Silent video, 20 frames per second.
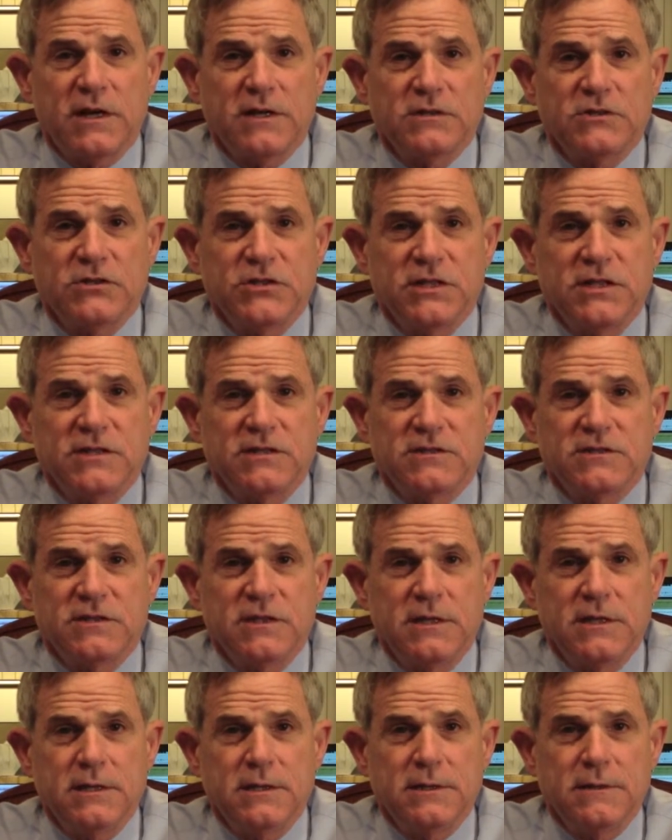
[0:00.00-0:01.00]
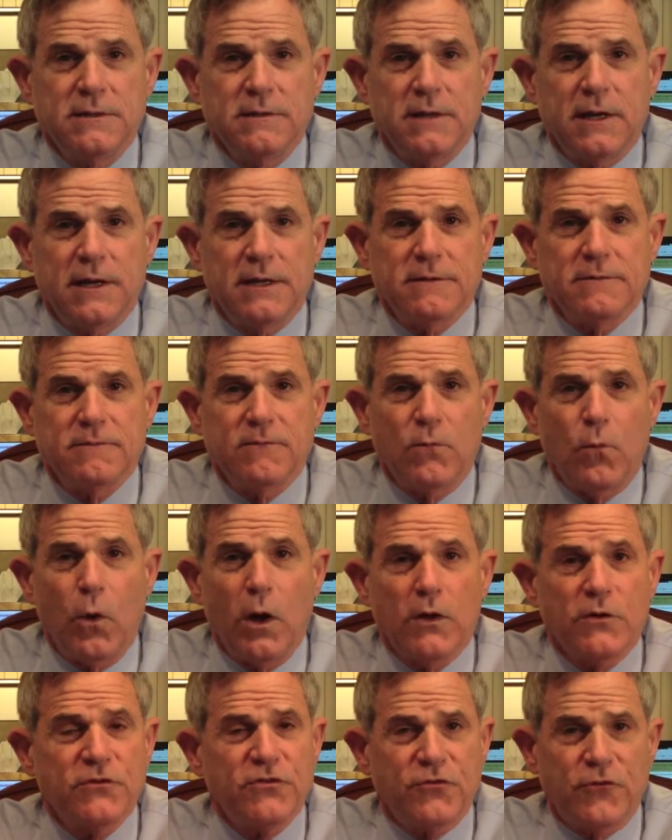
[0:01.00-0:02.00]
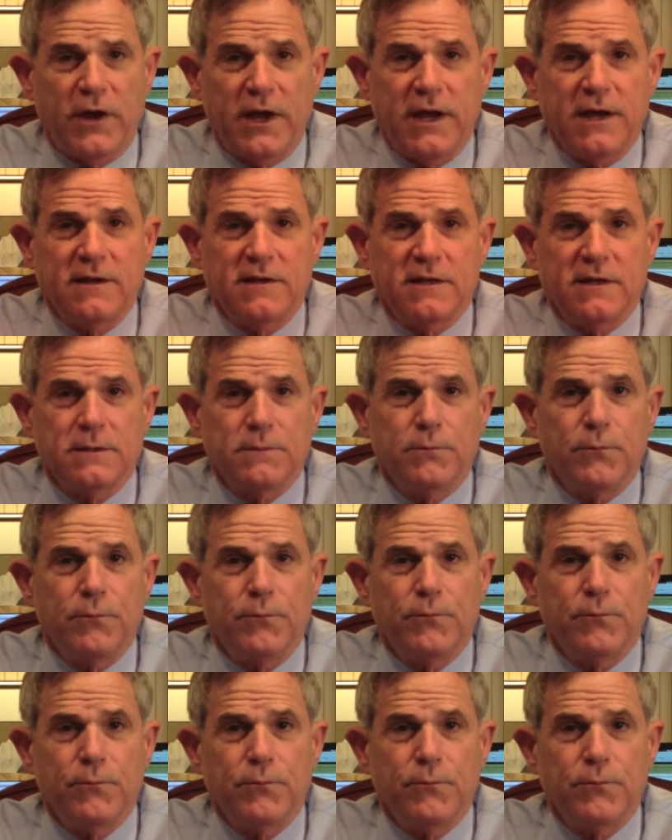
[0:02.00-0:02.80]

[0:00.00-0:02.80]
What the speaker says: She's well-trained in